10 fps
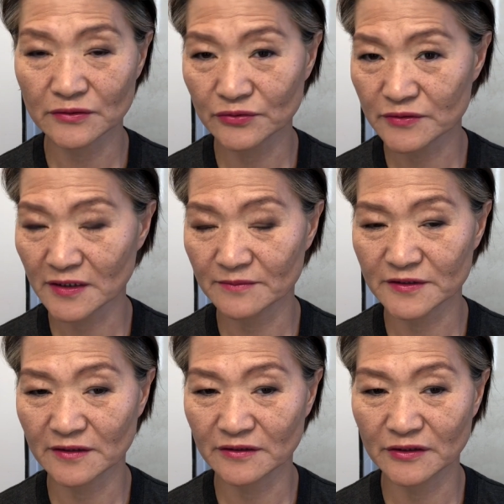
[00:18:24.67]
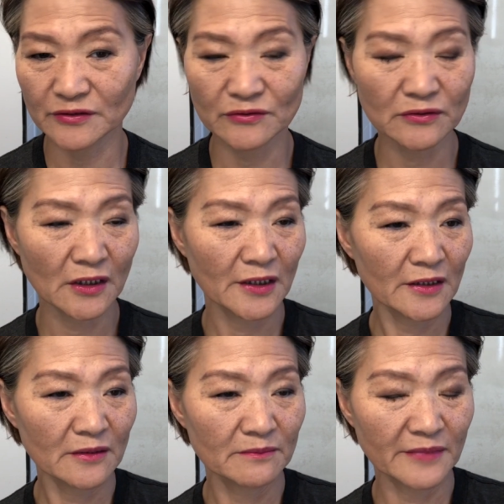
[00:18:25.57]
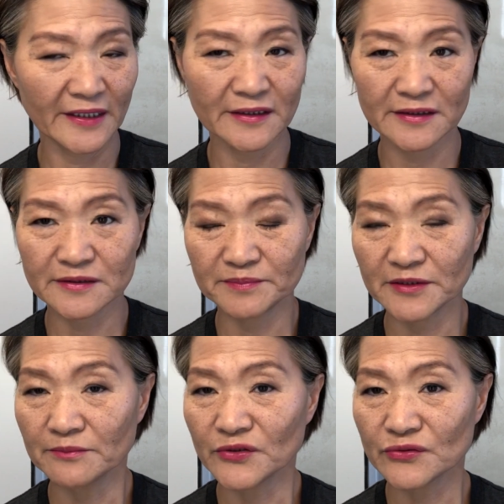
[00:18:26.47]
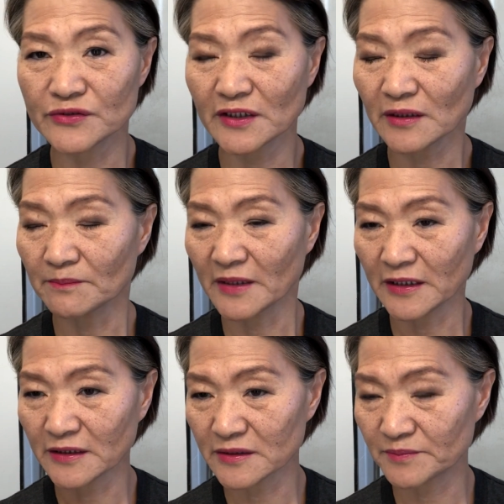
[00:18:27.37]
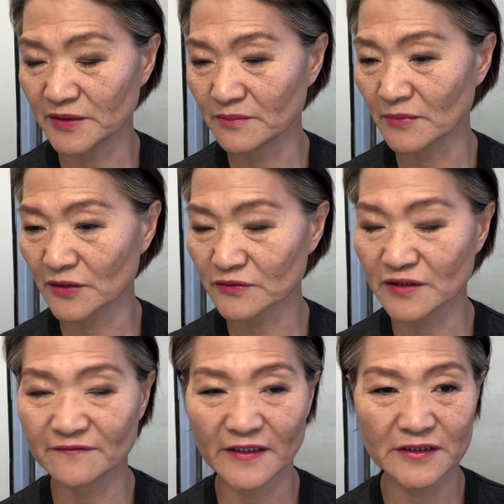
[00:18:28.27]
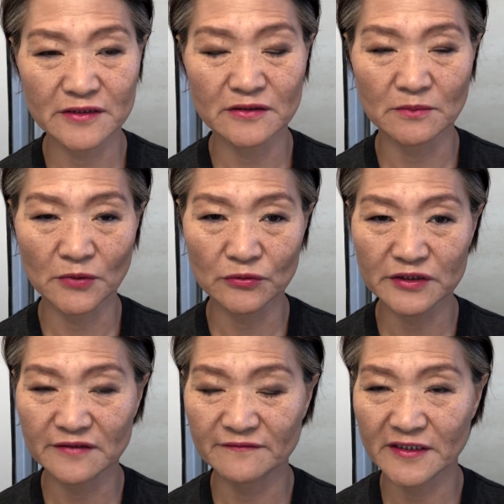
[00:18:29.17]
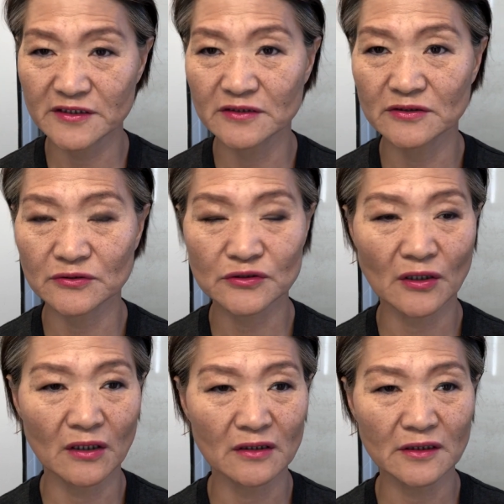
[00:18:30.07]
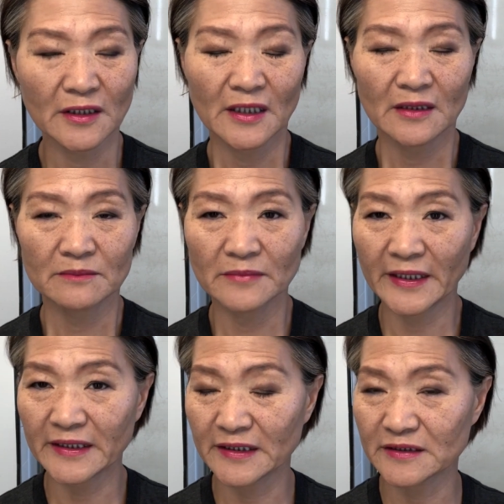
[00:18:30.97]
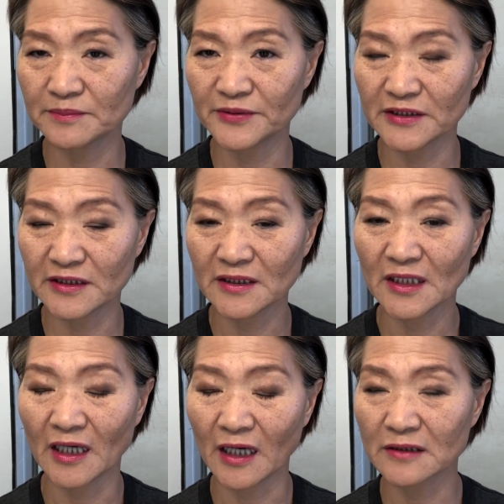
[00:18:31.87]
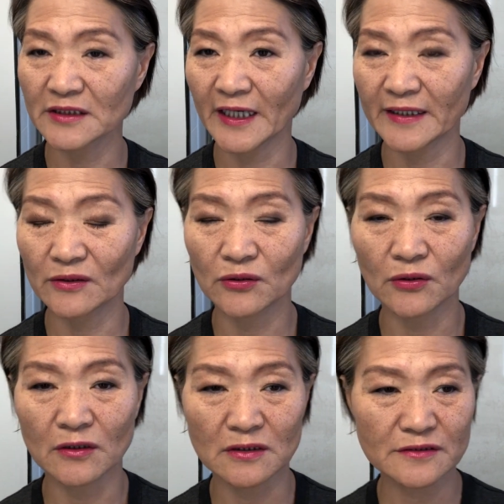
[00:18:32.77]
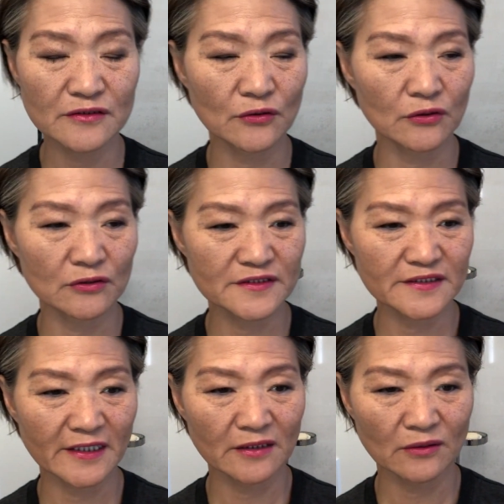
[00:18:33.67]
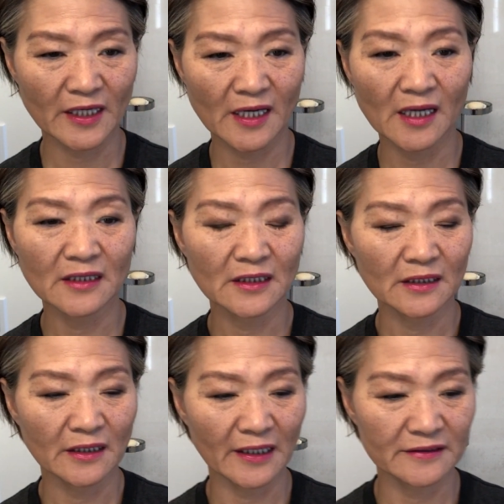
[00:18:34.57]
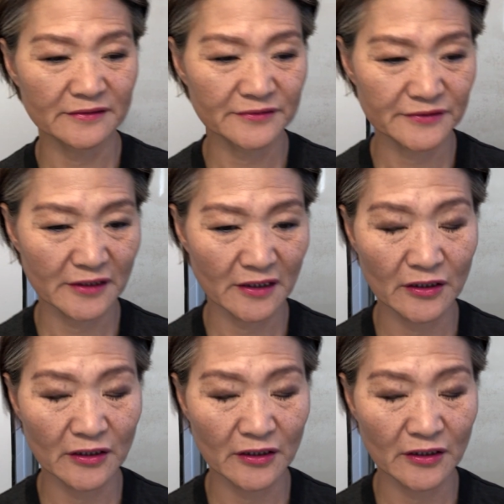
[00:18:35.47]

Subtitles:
to something new. May it be music, may it be motivational talk, may it be online course, Coursera, and